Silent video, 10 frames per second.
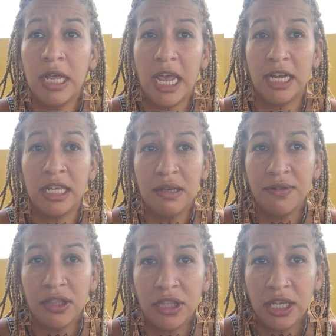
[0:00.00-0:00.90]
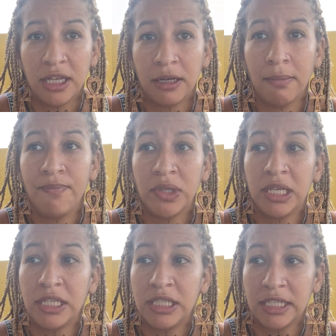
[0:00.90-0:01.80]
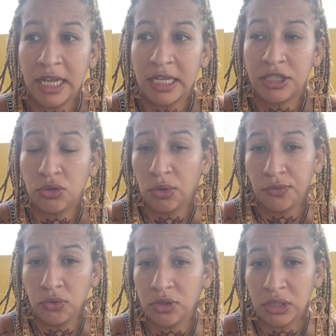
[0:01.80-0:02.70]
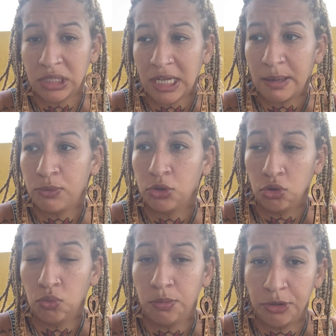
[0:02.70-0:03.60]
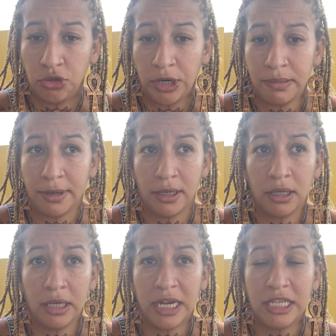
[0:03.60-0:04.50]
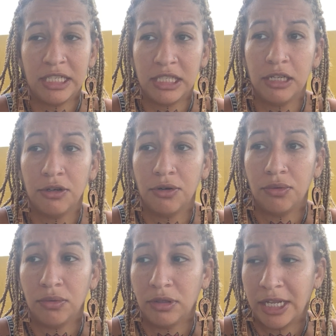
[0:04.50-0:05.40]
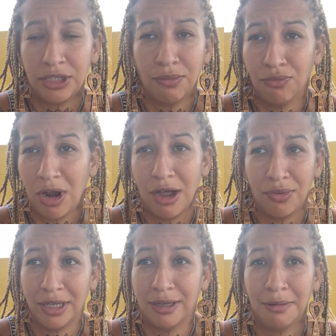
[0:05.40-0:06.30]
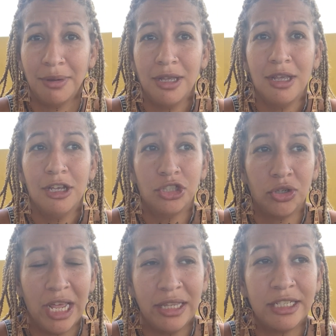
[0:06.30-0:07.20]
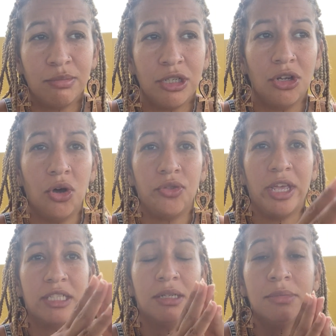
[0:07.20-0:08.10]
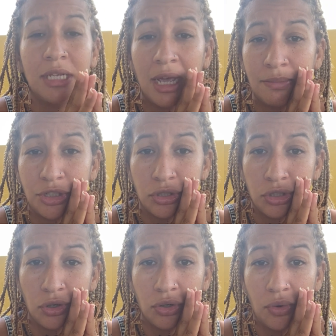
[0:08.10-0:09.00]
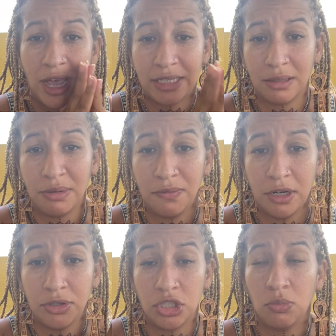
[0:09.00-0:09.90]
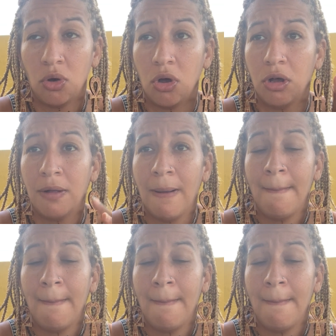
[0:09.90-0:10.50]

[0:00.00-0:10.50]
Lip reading: And even then, he said to a few of the disciples, "You will betray me." And he still let them rock with him. So that lets me know that sometimes your circle has to be very small.